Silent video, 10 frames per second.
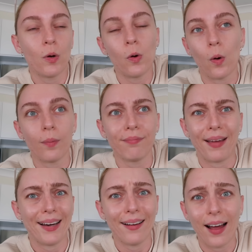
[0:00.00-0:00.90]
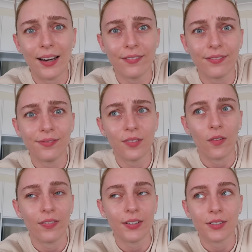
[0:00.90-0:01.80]
or any kind of
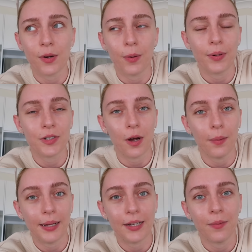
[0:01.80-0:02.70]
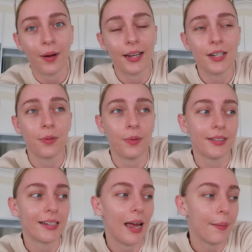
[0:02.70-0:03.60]
office corporate job like you're working
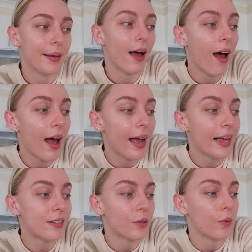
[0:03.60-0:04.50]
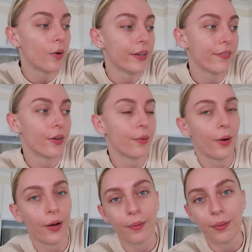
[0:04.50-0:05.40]
towards KPIs or you've got to
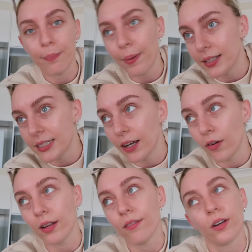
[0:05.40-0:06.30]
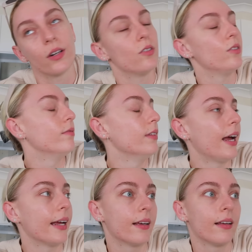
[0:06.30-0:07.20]
work with budget or you've got to
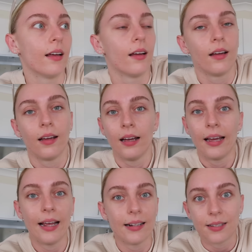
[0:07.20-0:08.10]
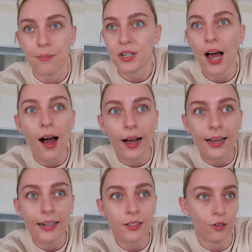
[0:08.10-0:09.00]
like hit some
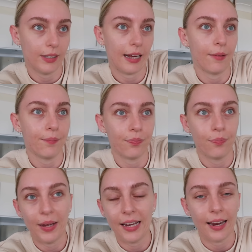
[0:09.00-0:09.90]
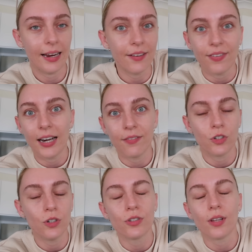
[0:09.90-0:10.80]
targets or like be innovative,
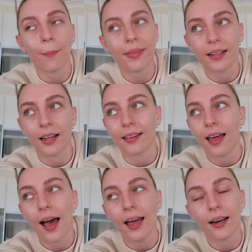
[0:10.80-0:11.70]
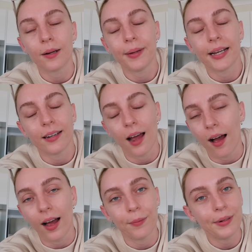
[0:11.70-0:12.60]
do something like that. And I'm like, nah,
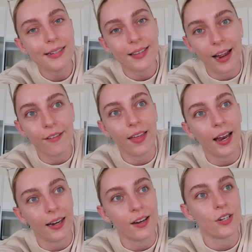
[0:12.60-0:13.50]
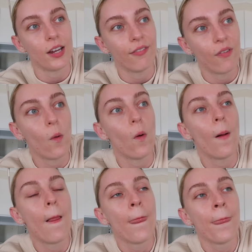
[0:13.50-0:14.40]
I want to save that energy for